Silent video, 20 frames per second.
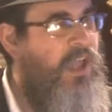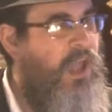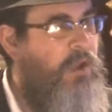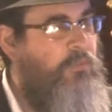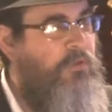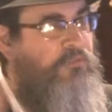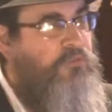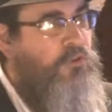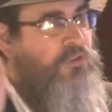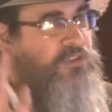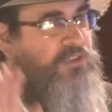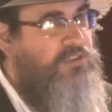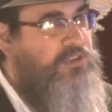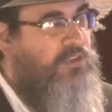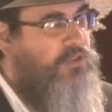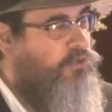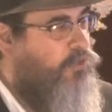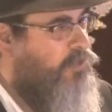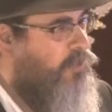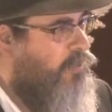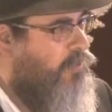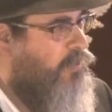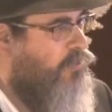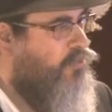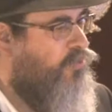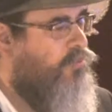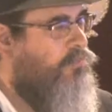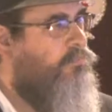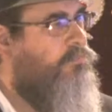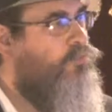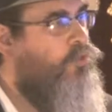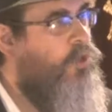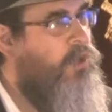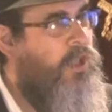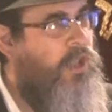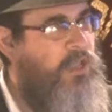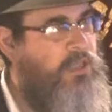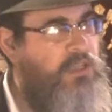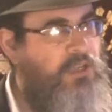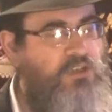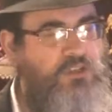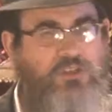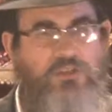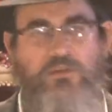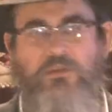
and refuses to talk Yiddish, talking English.